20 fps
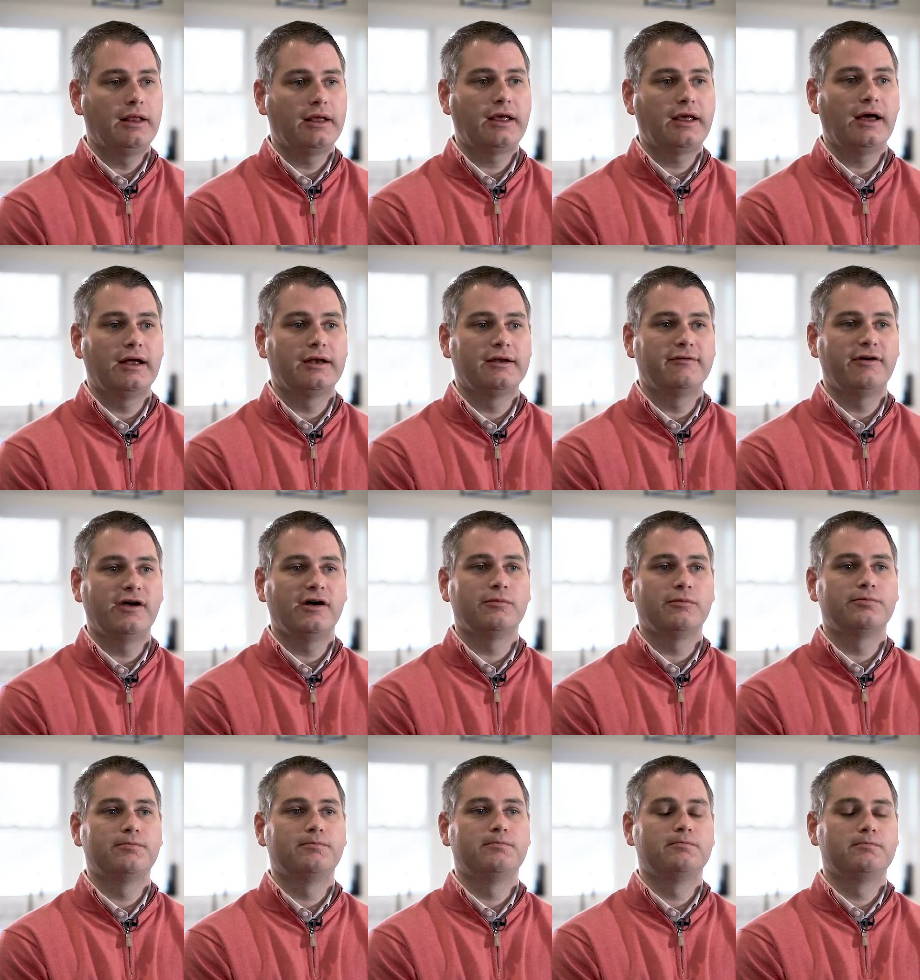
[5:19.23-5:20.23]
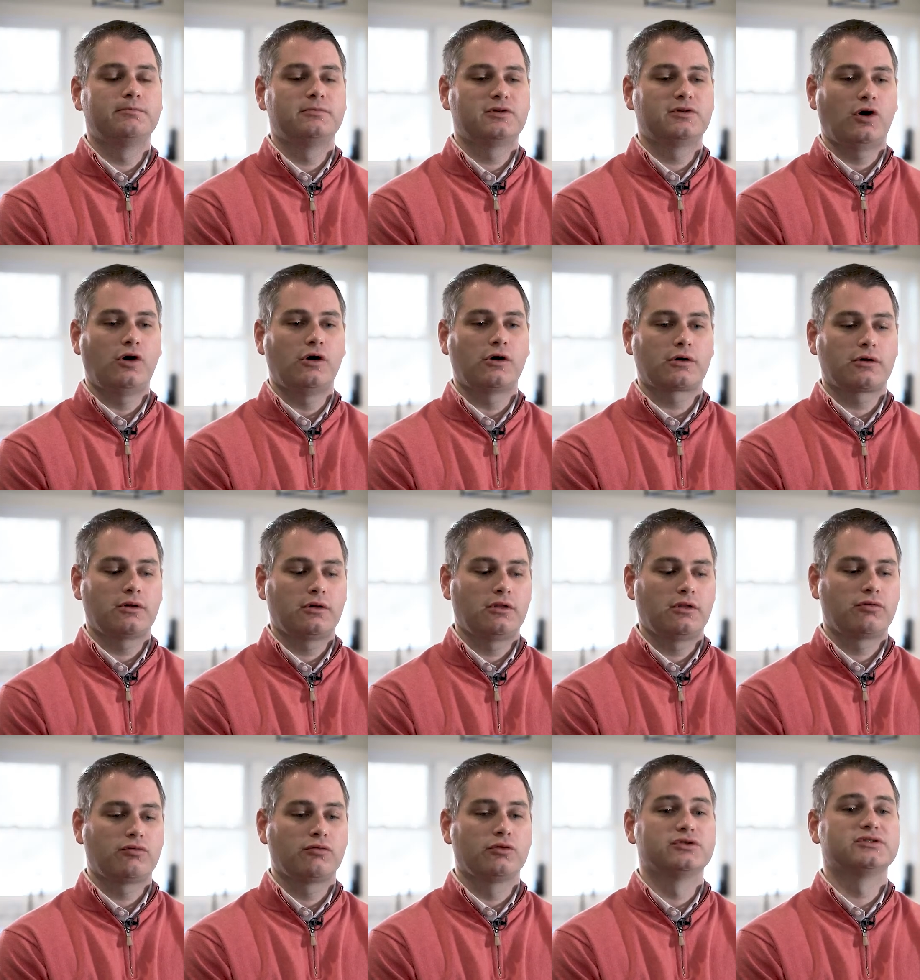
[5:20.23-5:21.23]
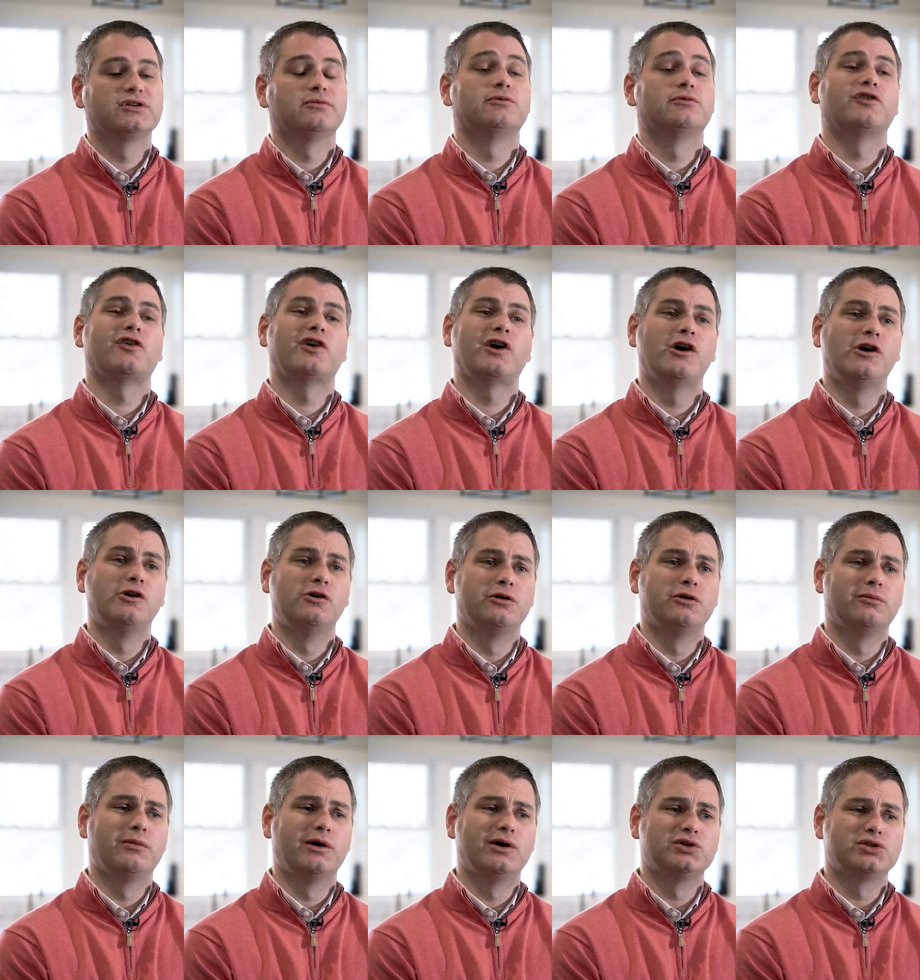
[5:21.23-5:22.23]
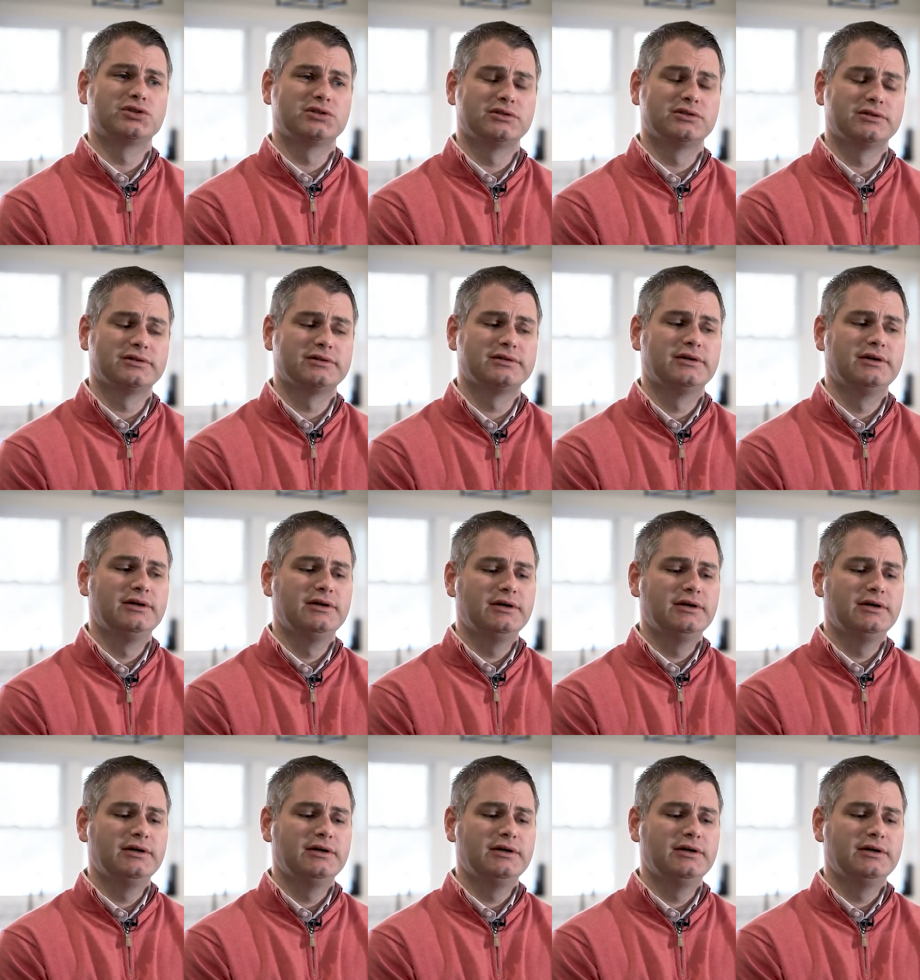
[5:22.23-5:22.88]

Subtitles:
kind of help talk through some of your own emotions.